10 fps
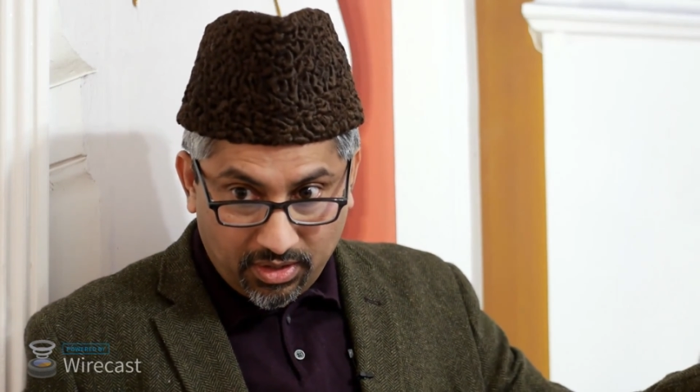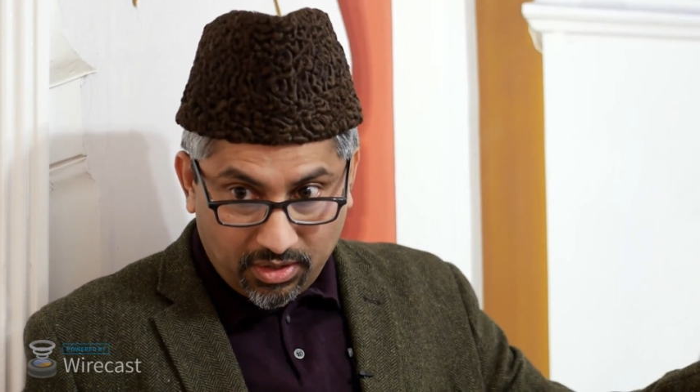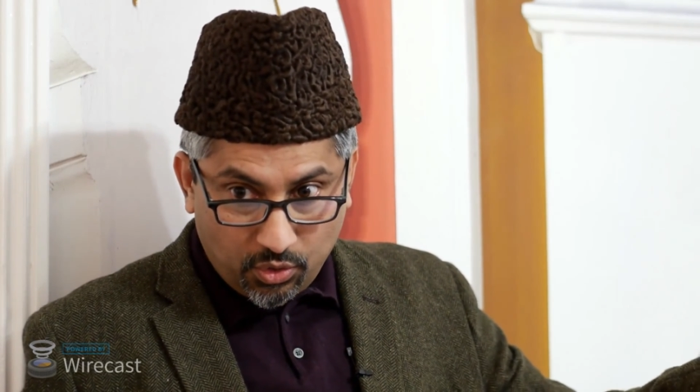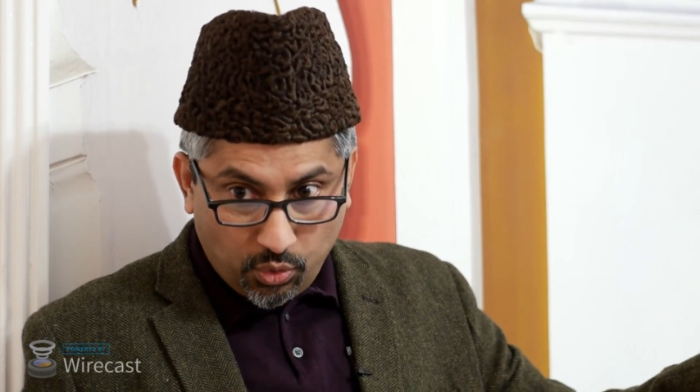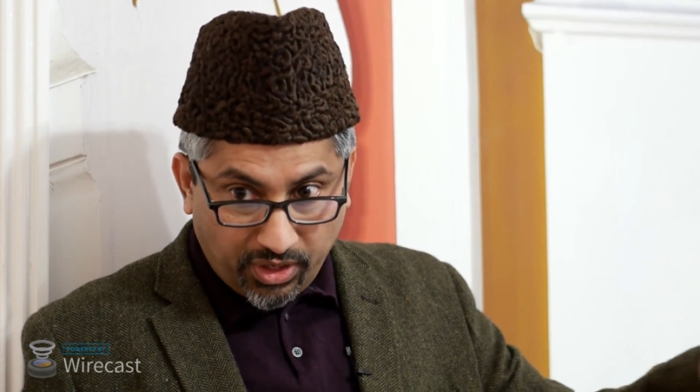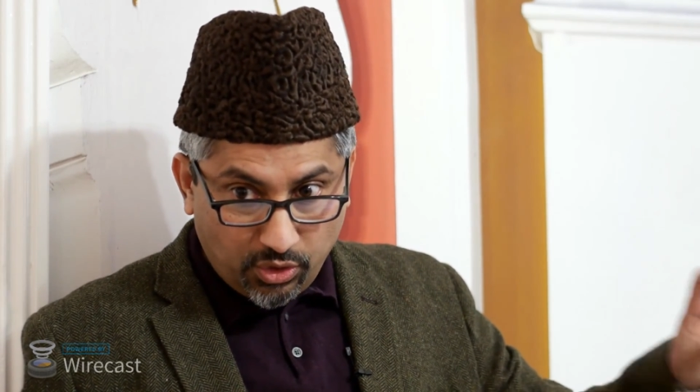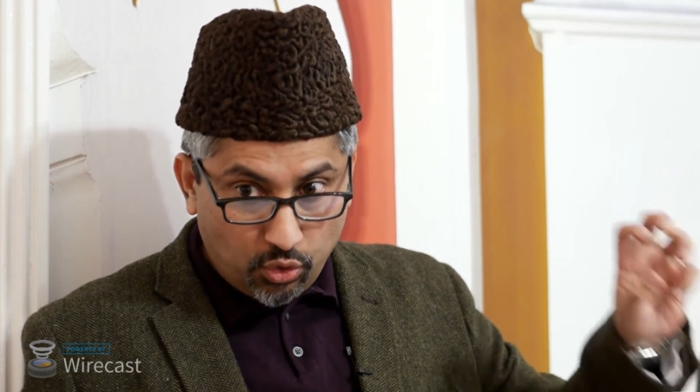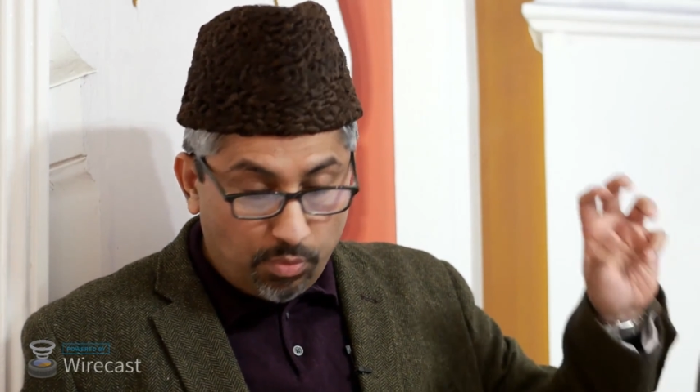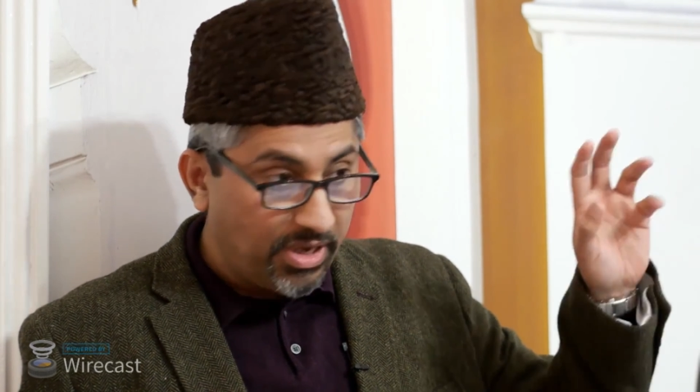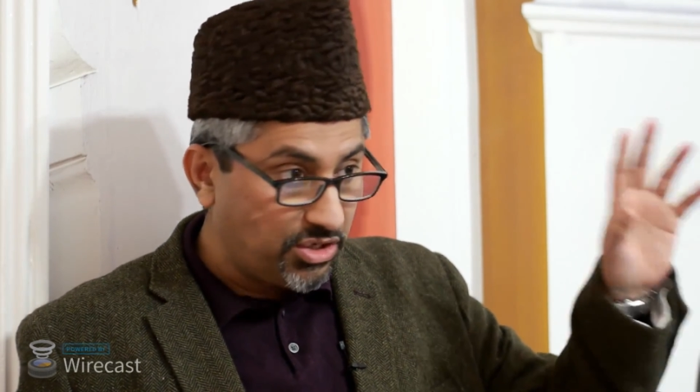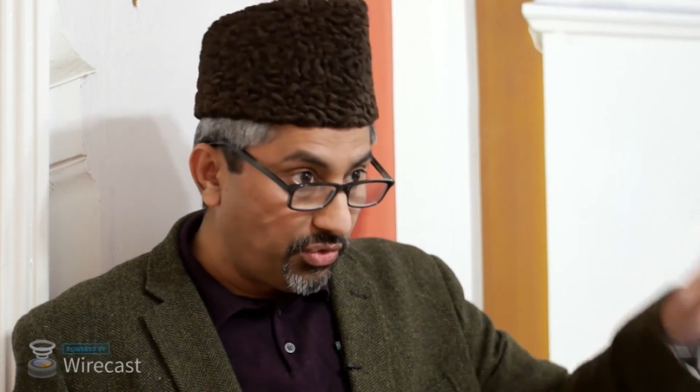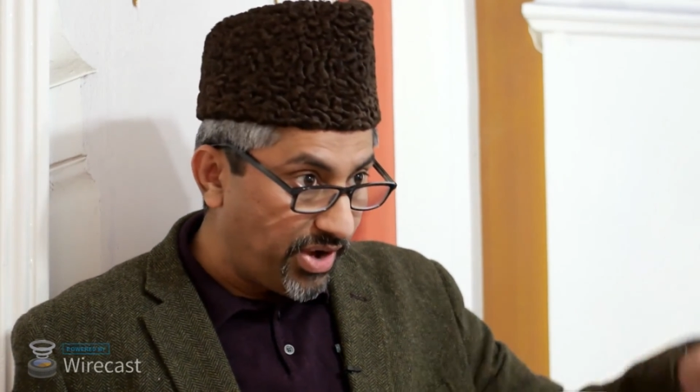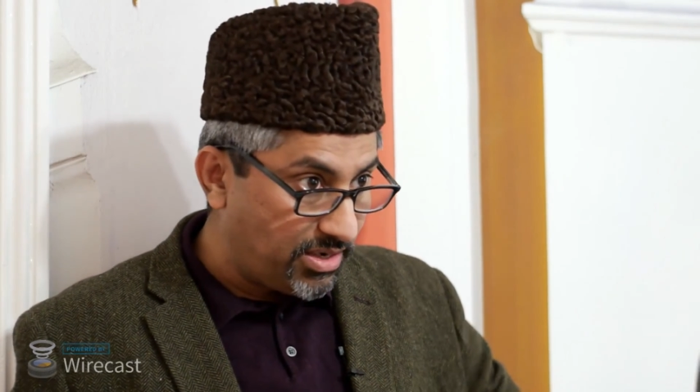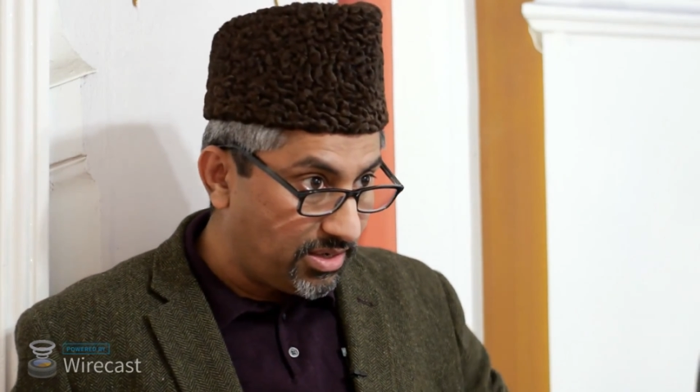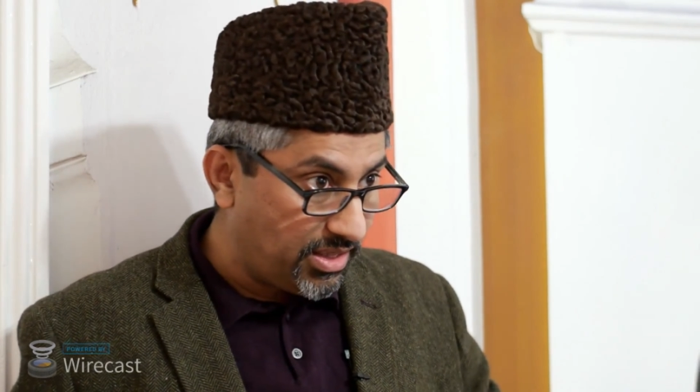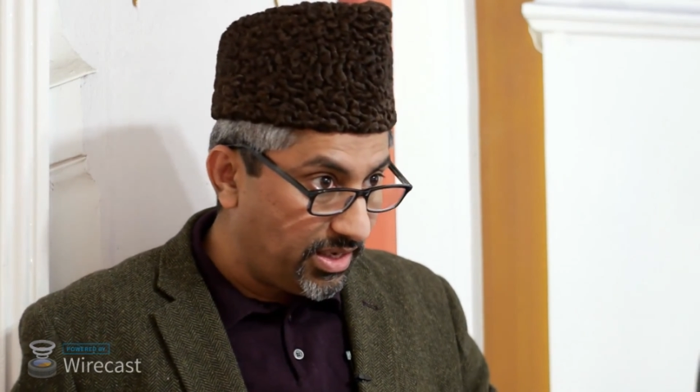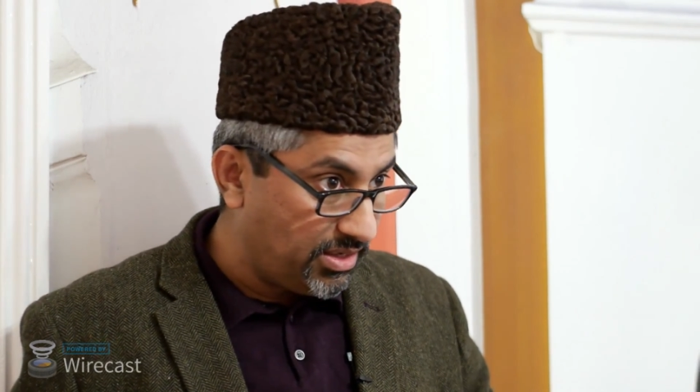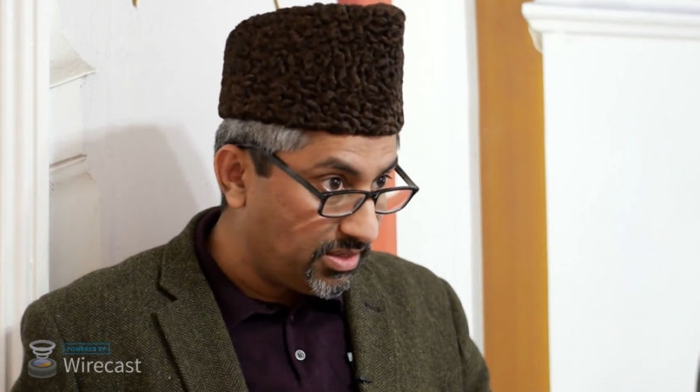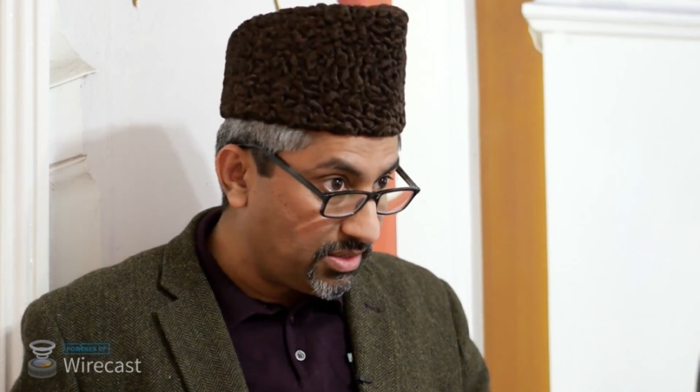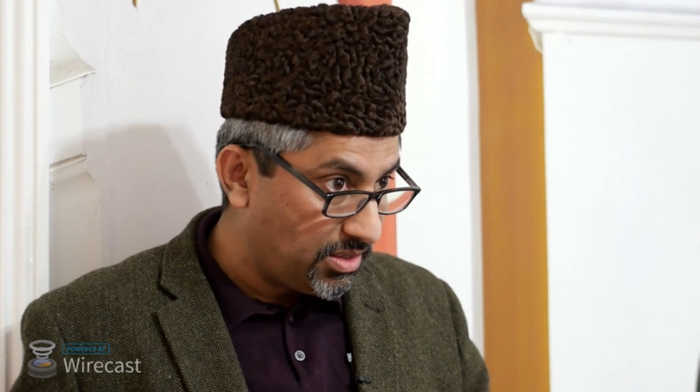who can do much greater
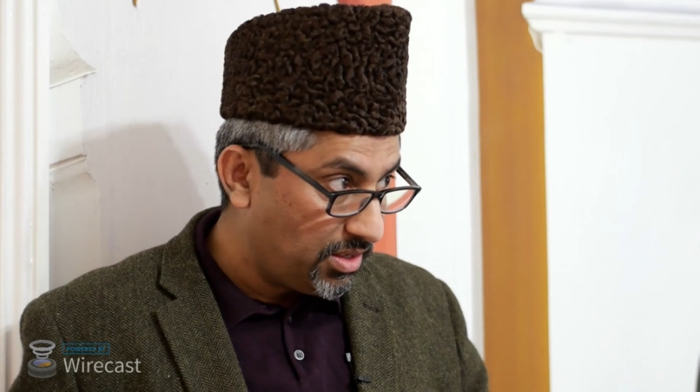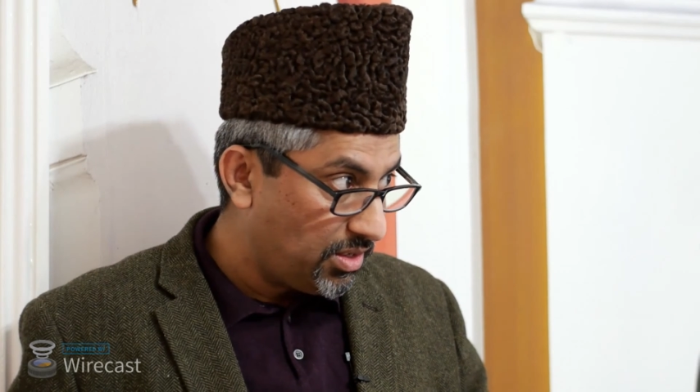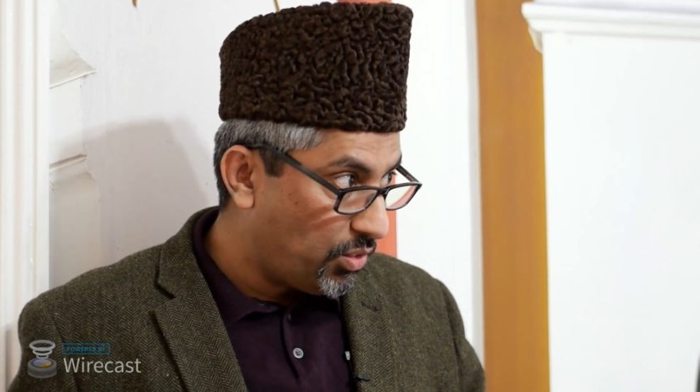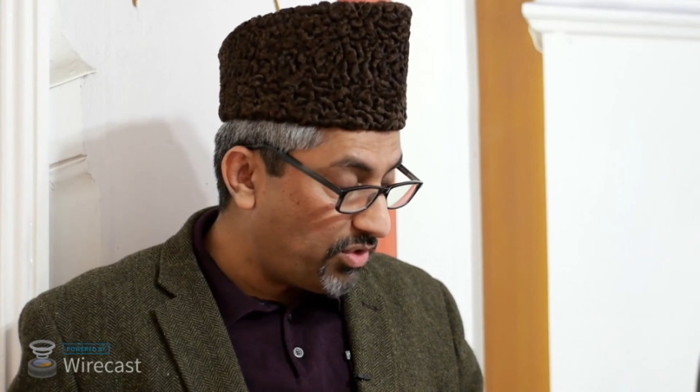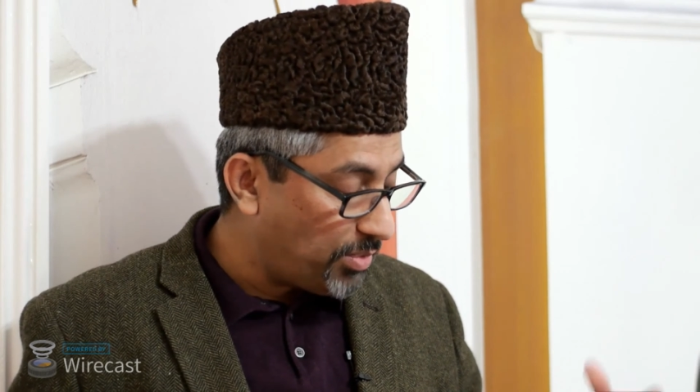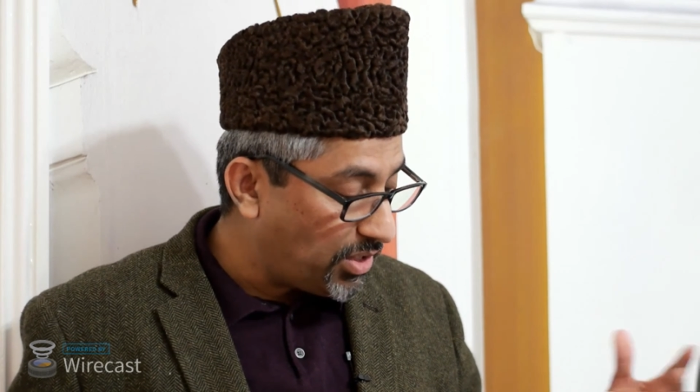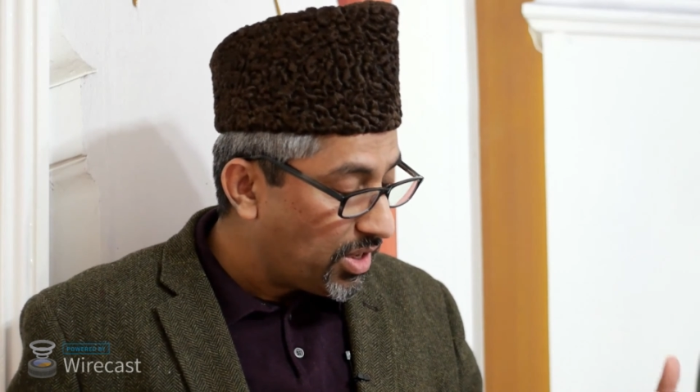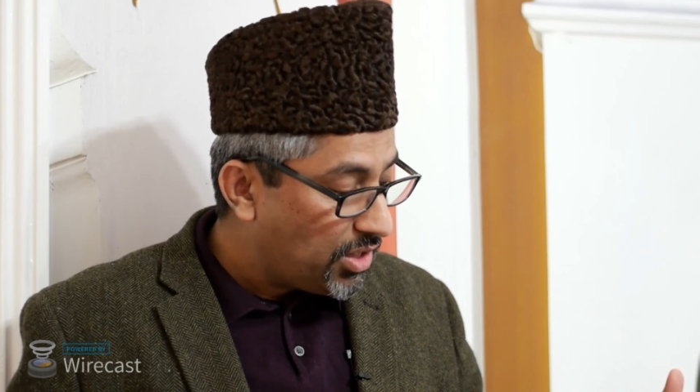things, who has much.